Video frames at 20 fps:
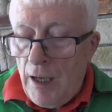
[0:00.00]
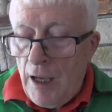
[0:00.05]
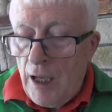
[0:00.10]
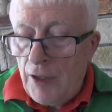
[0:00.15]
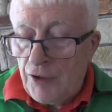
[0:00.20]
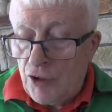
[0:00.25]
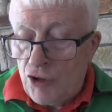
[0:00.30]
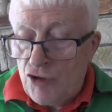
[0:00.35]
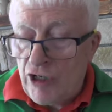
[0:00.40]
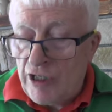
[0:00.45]

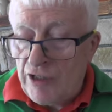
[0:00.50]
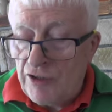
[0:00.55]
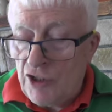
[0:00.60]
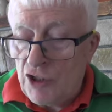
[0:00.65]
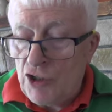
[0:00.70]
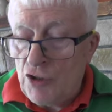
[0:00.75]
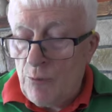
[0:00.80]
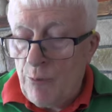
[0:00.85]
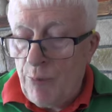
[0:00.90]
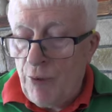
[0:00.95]
at the
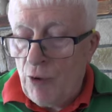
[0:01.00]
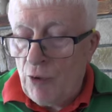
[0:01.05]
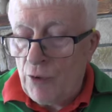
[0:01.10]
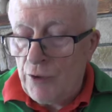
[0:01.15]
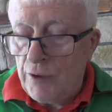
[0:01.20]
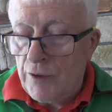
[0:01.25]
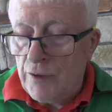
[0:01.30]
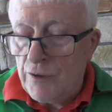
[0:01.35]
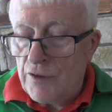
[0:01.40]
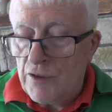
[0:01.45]
transition
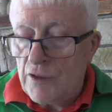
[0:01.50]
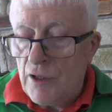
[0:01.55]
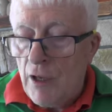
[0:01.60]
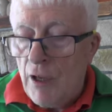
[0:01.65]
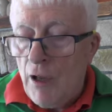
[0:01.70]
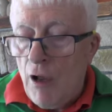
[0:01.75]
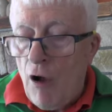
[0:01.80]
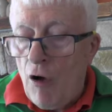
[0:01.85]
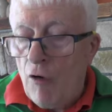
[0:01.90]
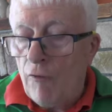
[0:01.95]
points
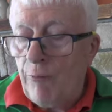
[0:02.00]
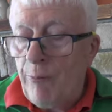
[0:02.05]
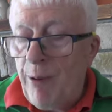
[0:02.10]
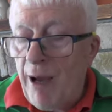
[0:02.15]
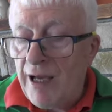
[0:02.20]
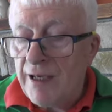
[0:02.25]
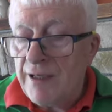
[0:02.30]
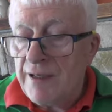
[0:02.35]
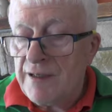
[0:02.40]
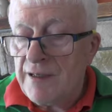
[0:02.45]
of
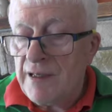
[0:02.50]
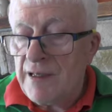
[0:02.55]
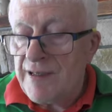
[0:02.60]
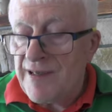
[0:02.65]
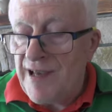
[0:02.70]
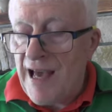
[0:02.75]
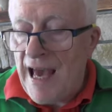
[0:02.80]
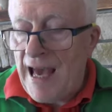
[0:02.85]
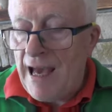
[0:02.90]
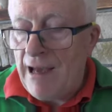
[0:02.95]

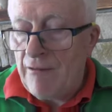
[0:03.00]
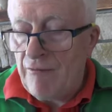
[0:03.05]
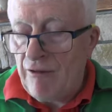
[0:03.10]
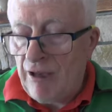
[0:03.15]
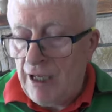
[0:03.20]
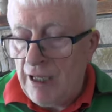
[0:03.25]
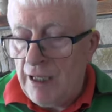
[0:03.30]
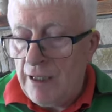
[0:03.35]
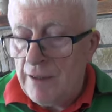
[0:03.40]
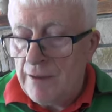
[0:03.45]
Pisces
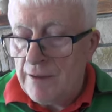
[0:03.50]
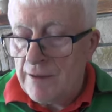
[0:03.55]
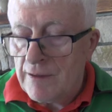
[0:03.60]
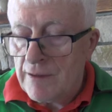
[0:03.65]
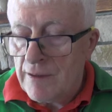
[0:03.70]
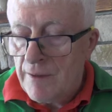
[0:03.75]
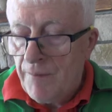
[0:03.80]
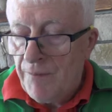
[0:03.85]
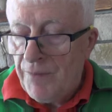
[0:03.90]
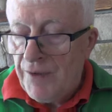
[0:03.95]

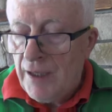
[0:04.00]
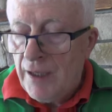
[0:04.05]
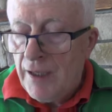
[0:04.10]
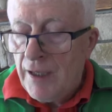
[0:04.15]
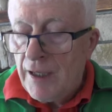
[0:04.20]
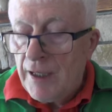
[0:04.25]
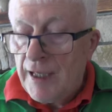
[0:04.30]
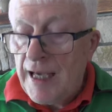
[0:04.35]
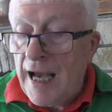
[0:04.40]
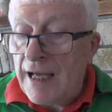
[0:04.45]
Aries,
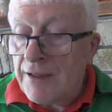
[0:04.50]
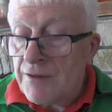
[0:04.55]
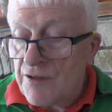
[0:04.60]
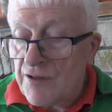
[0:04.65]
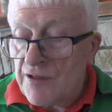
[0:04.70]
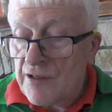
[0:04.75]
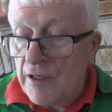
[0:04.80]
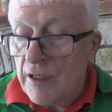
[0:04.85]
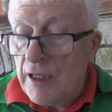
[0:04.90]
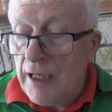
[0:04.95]

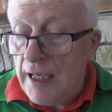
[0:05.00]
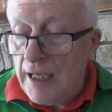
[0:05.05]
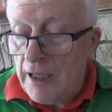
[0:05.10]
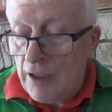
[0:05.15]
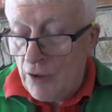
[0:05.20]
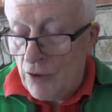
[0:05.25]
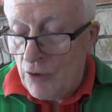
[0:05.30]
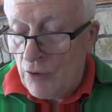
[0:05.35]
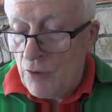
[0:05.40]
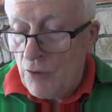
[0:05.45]
Cancer
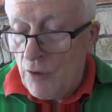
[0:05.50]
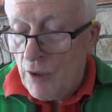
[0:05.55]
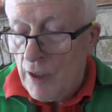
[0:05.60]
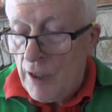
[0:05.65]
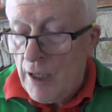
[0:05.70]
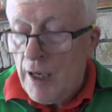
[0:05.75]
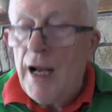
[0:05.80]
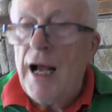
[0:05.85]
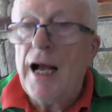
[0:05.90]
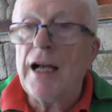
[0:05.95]
Leo,
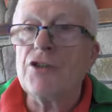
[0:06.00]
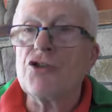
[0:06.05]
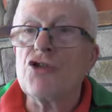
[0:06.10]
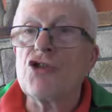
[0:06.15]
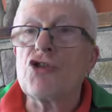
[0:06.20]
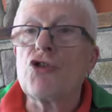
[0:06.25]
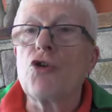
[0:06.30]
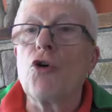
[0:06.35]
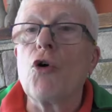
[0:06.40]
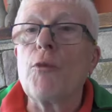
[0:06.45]
and
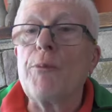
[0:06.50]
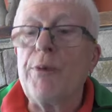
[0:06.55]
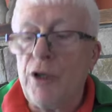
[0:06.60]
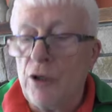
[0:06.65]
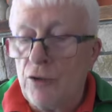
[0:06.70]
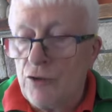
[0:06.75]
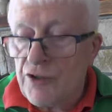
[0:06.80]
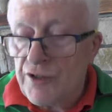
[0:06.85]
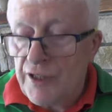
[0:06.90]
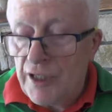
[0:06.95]

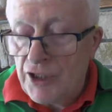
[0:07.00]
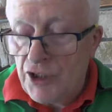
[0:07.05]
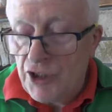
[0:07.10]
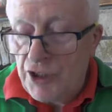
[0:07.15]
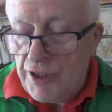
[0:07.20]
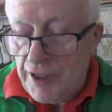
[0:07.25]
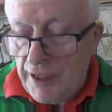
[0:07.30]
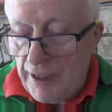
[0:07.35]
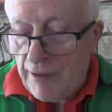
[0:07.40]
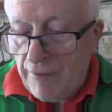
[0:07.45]
Scorpio
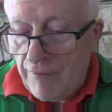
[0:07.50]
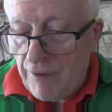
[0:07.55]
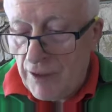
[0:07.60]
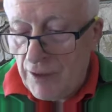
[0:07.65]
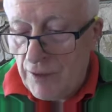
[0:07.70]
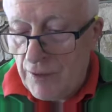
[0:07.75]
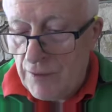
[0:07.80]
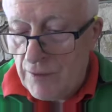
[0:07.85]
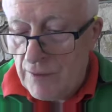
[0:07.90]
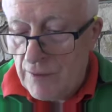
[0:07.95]

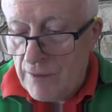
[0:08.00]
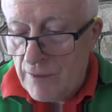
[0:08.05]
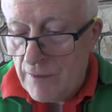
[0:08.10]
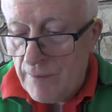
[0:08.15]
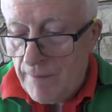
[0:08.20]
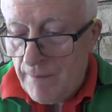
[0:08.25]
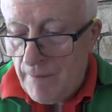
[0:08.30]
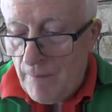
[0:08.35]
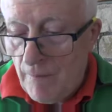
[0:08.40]
Sagittarius.